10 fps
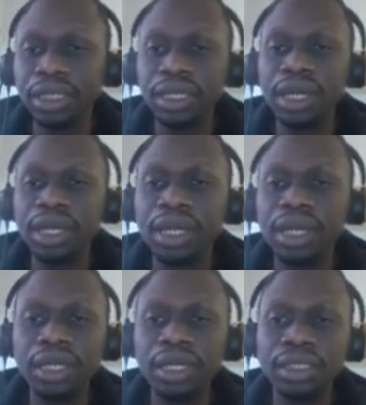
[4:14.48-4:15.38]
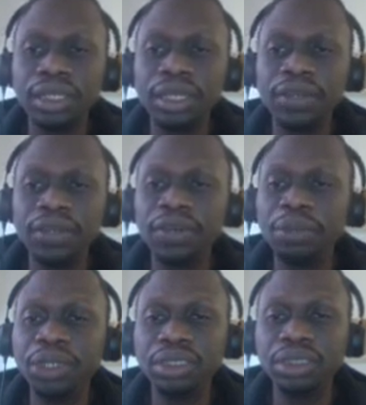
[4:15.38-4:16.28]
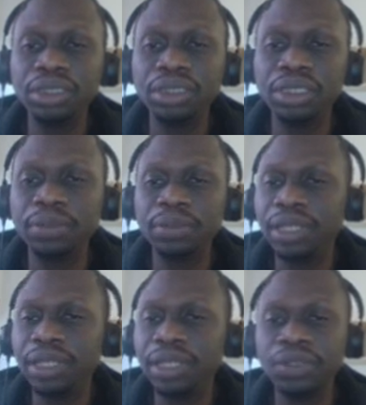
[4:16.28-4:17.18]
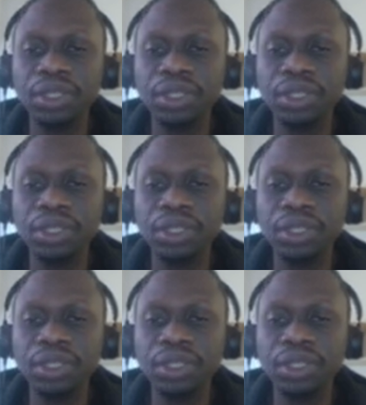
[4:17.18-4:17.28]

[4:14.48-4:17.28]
Yeah, hey Femi, there's bad coffee.